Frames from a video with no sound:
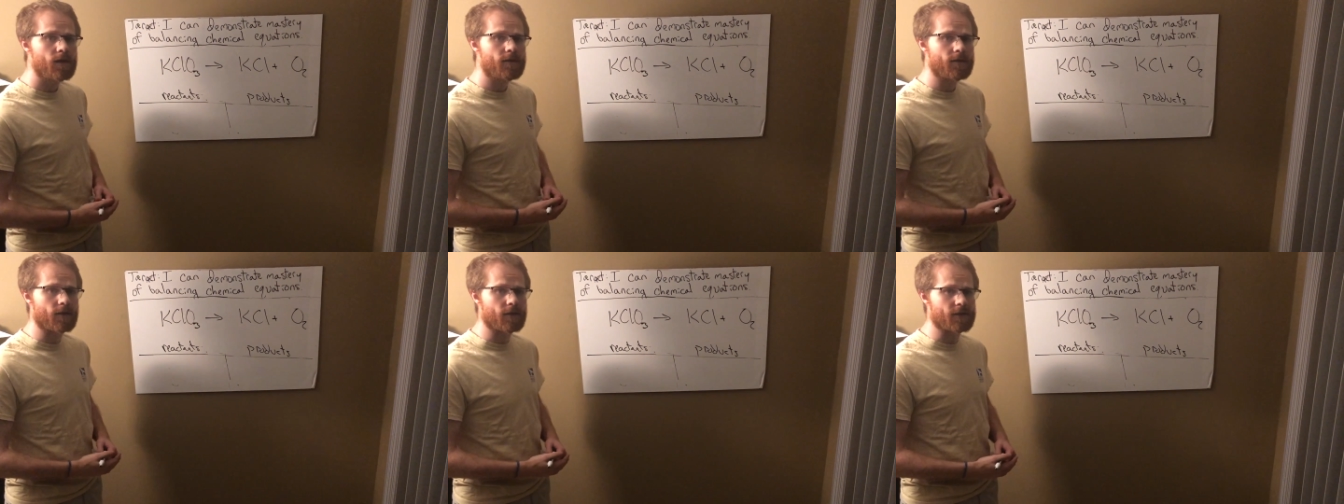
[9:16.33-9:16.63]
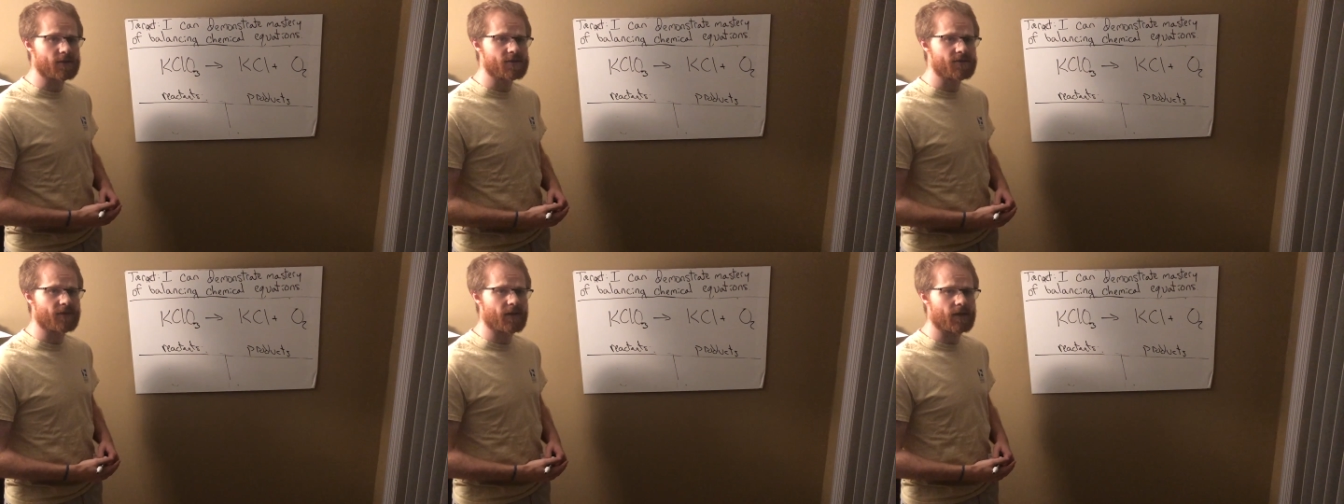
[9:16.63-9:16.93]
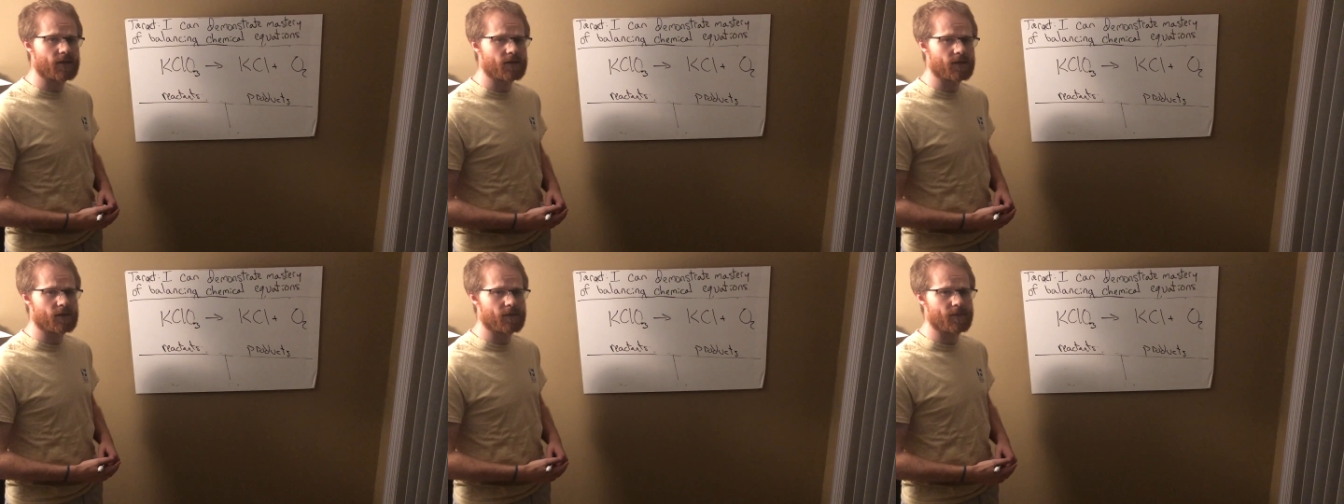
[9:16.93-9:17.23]
Now that you've
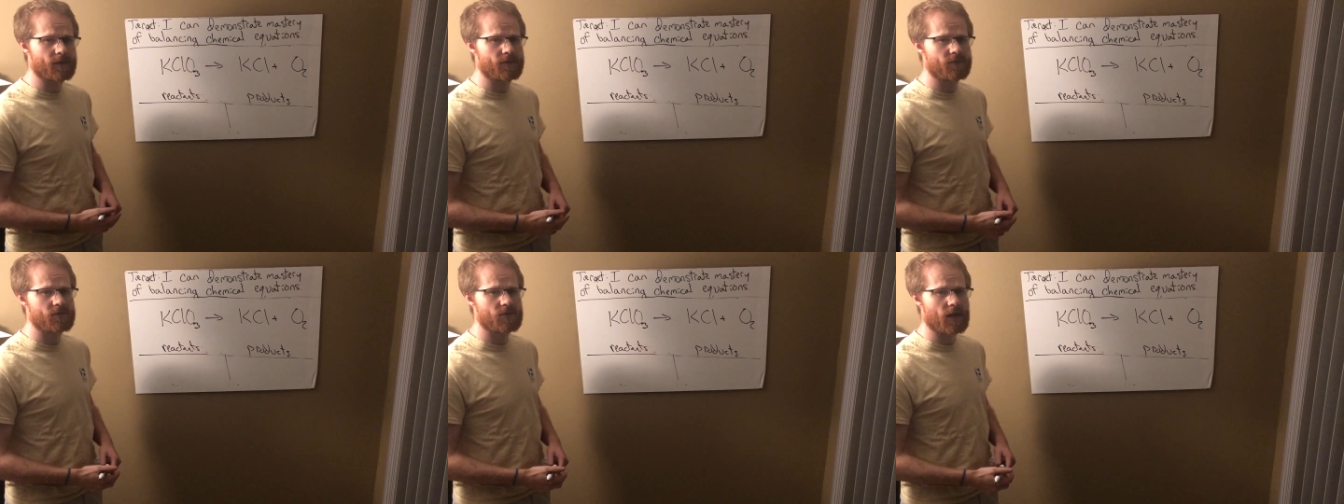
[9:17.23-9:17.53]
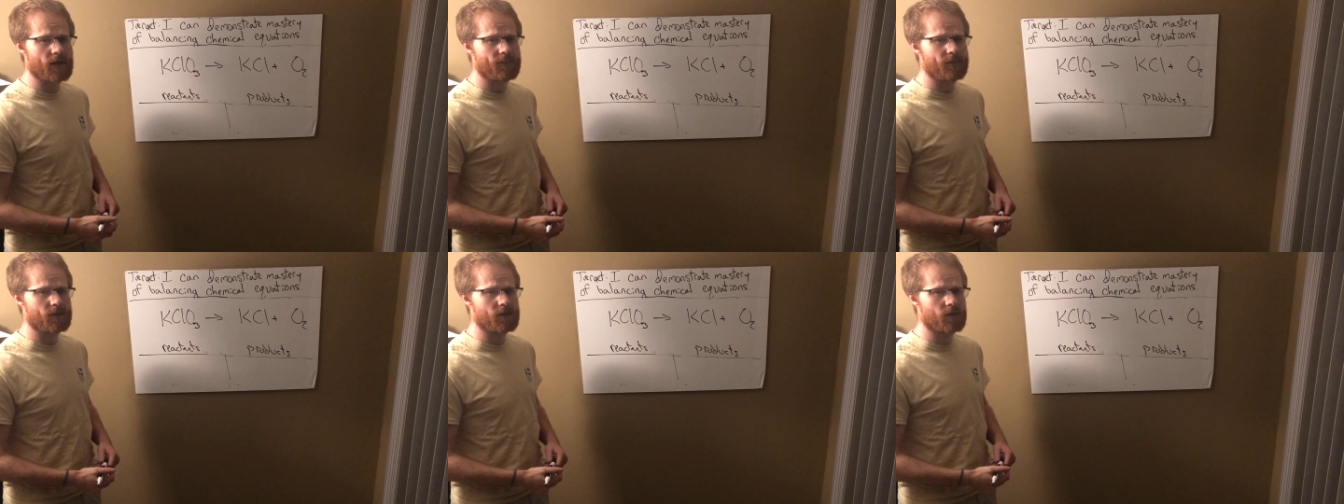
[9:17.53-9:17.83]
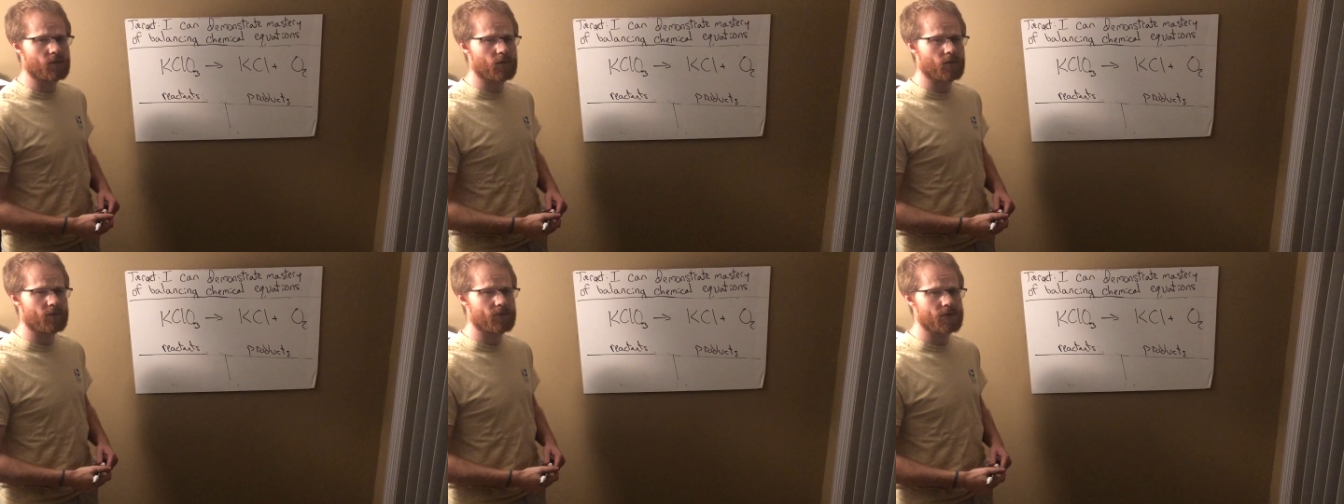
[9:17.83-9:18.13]
had a little bit of time to
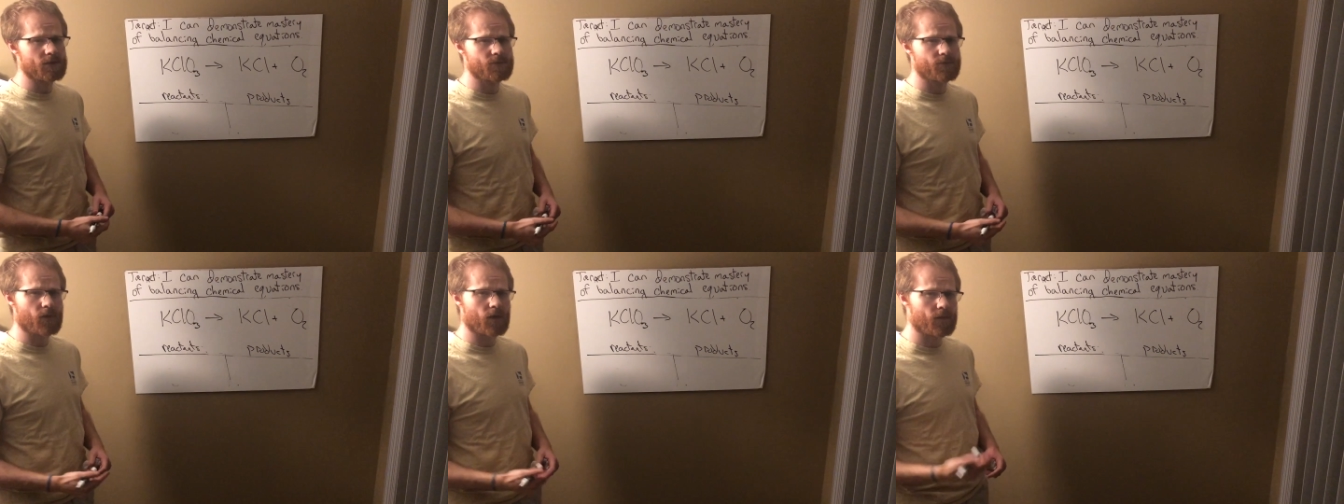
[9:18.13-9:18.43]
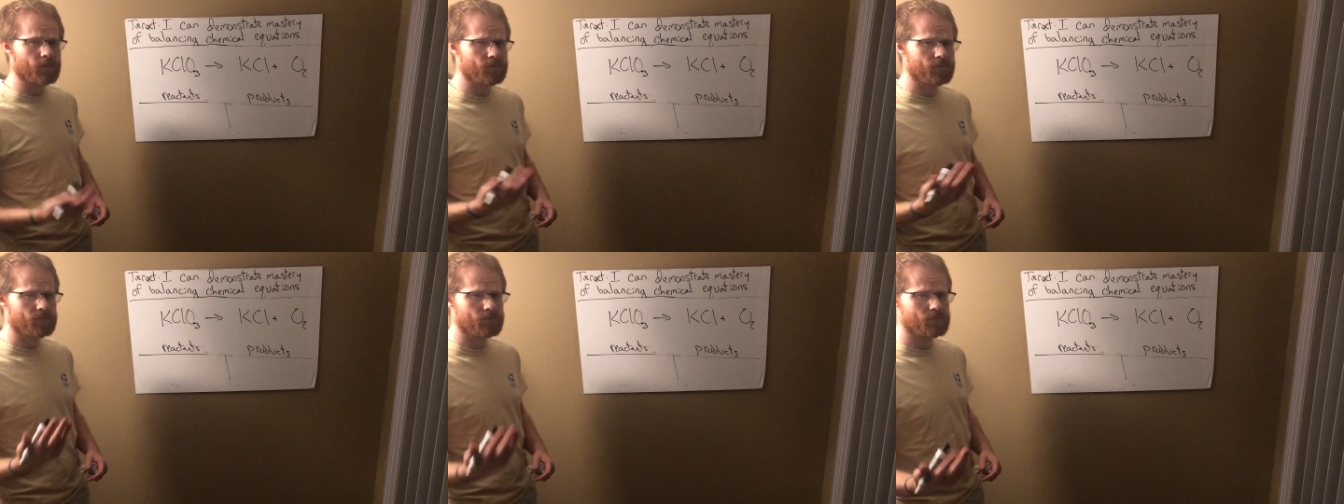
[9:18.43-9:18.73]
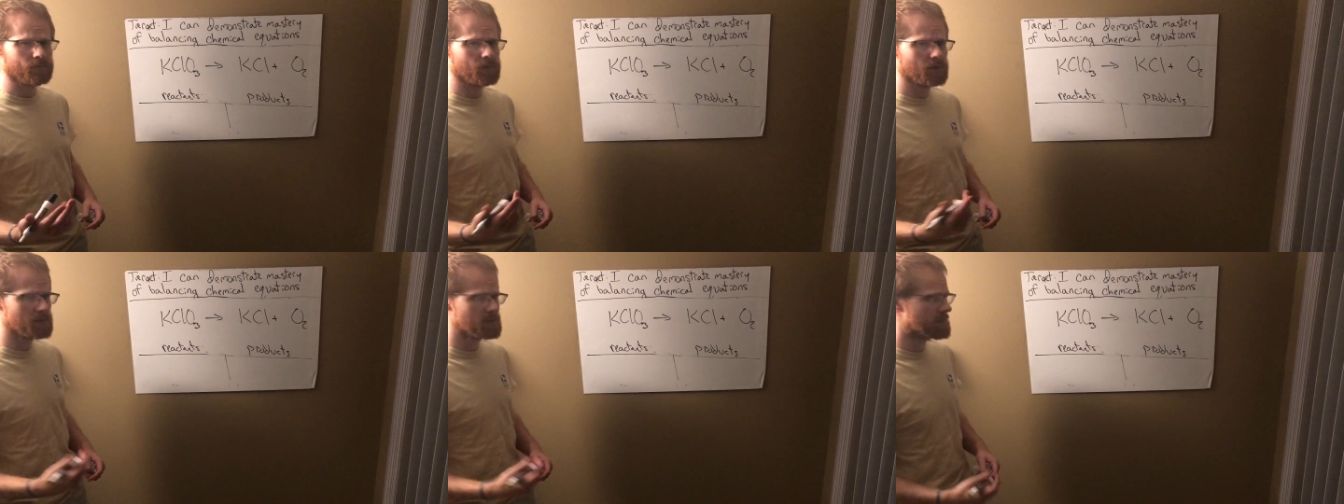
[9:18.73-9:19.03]
go over this problem,
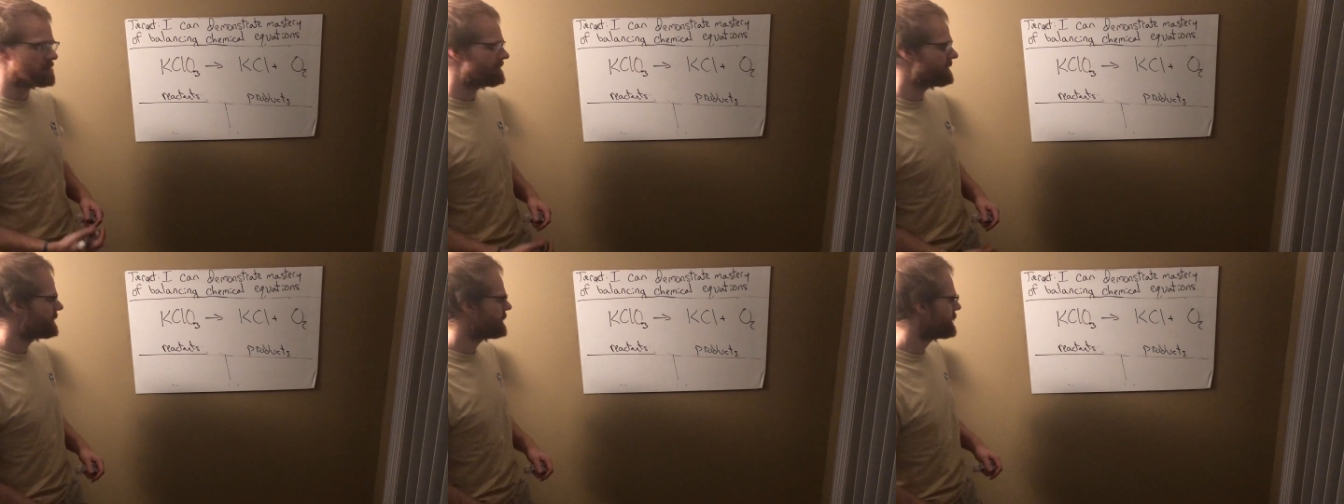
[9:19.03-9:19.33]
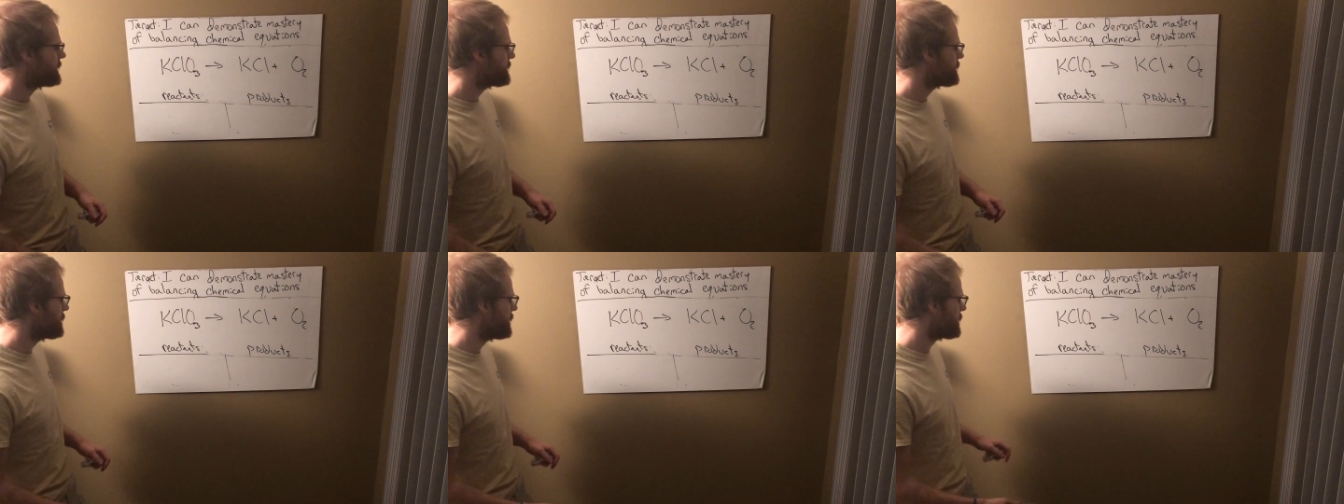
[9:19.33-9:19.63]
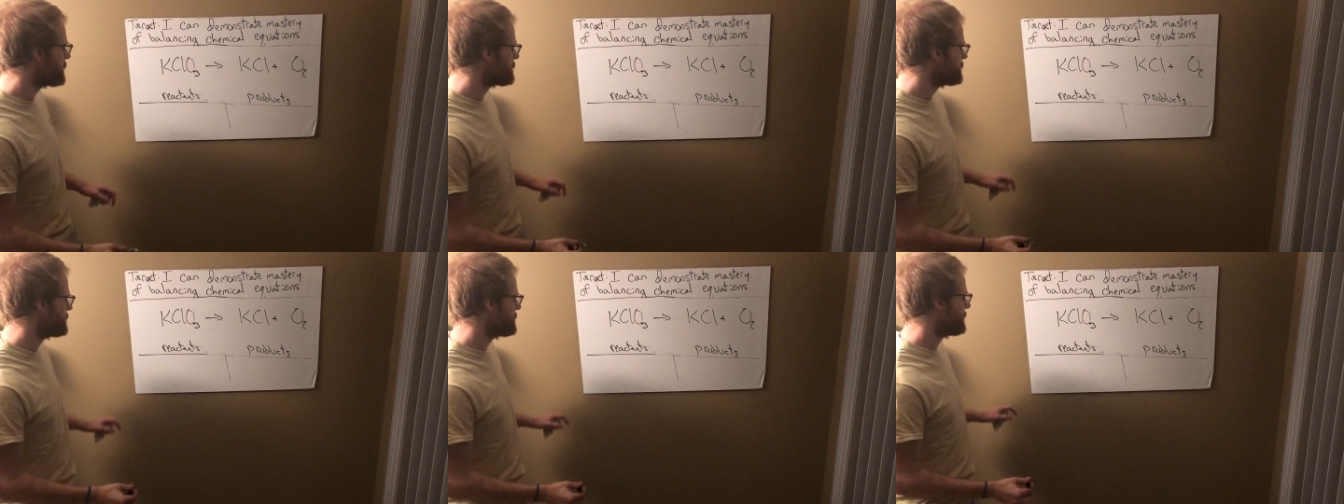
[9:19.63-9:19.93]
let's see if you did it
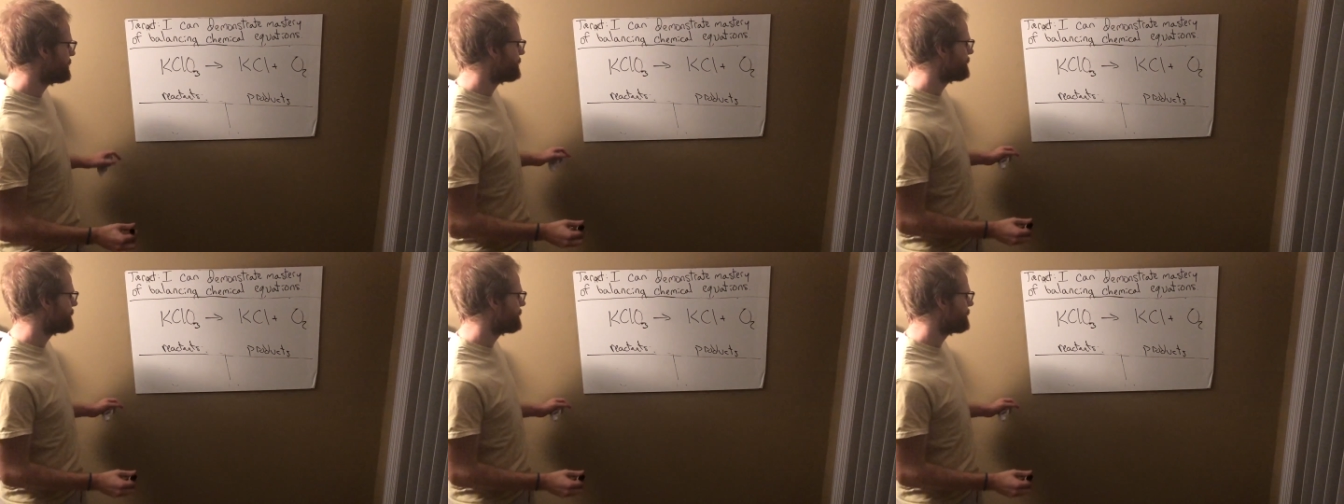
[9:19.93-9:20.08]
correctly.